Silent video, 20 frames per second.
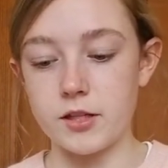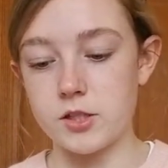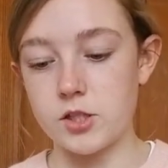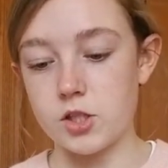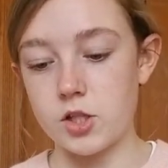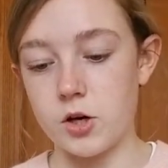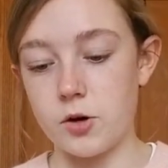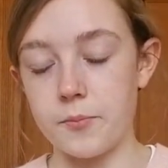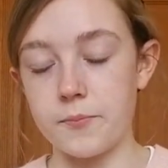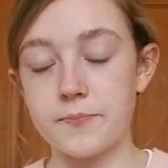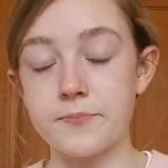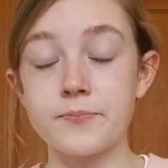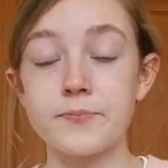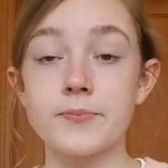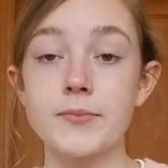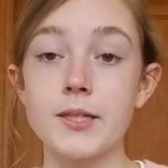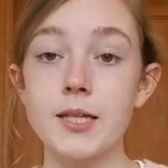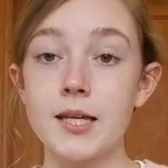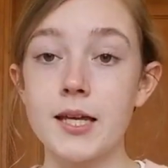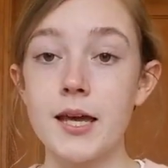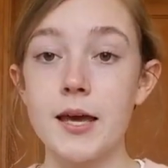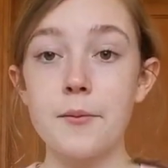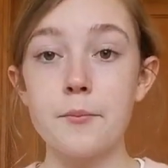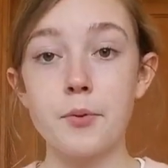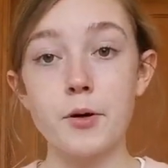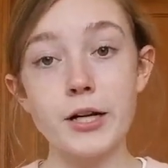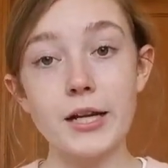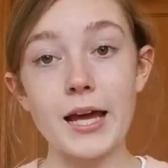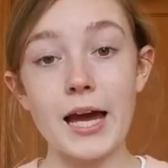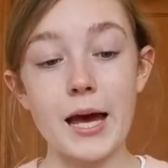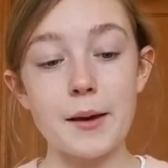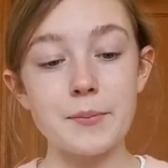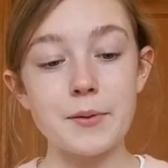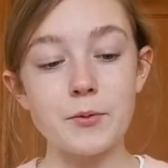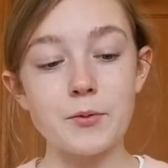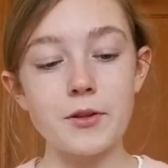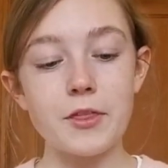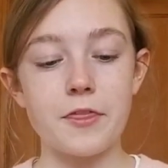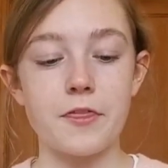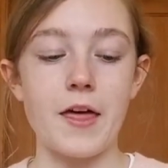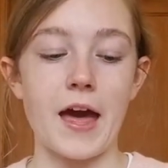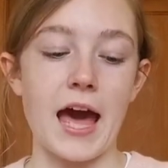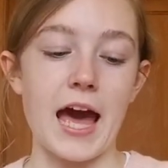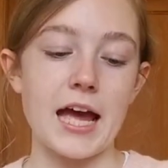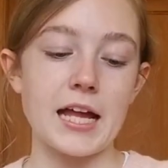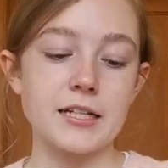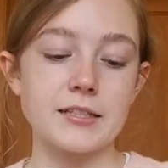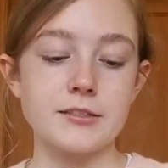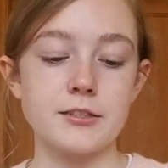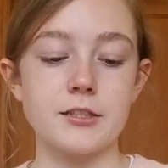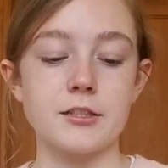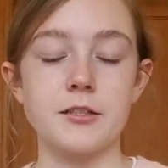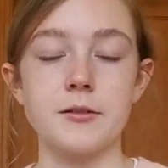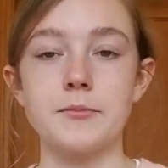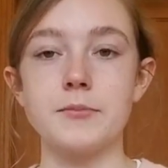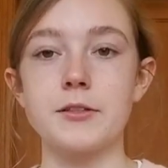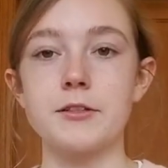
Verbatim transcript: So pretty happy with that um,